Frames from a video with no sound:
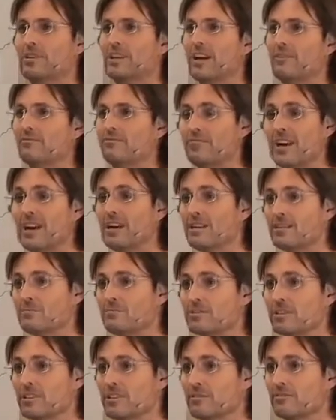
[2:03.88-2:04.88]
we could have
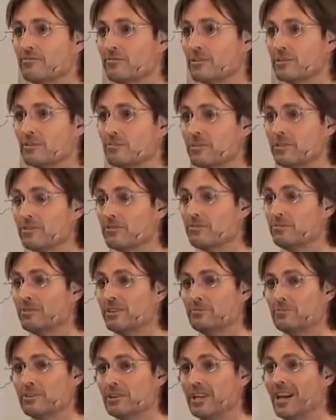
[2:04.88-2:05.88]
farms that are for the
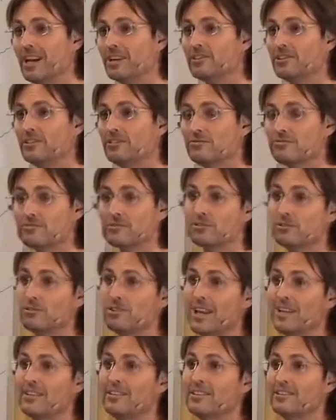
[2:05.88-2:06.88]
production of
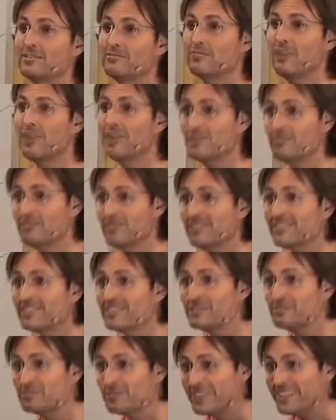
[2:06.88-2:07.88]
food and the environment,
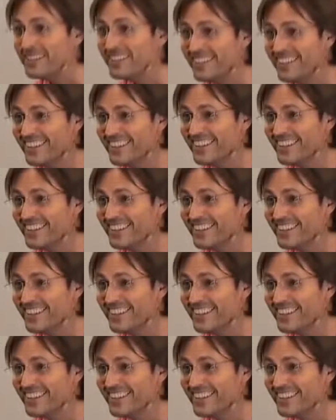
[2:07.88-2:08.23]
couldn't we?